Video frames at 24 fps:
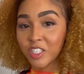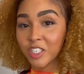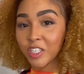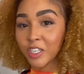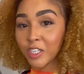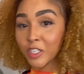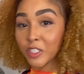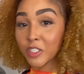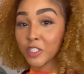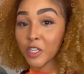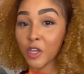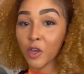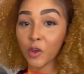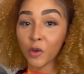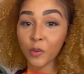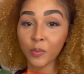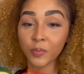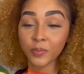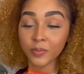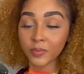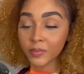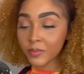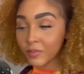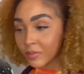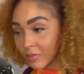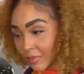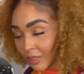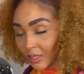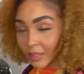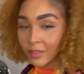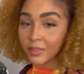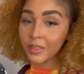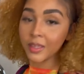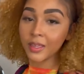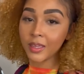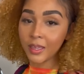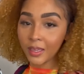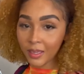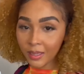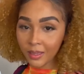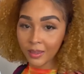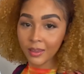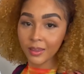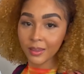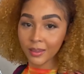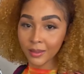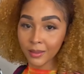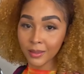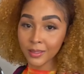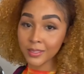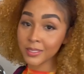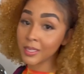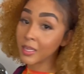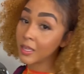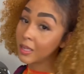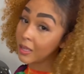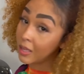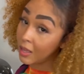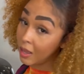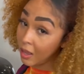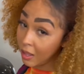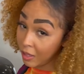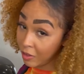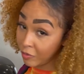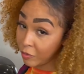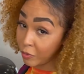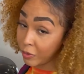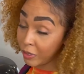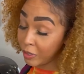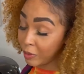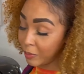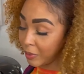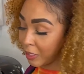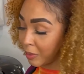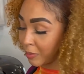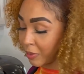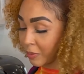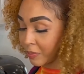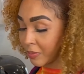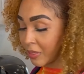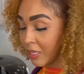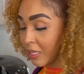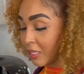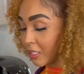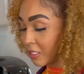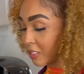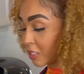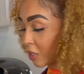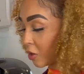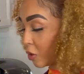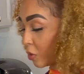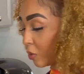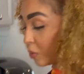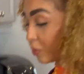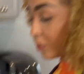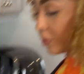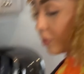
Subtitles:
here. So the key is olive oil, baby. So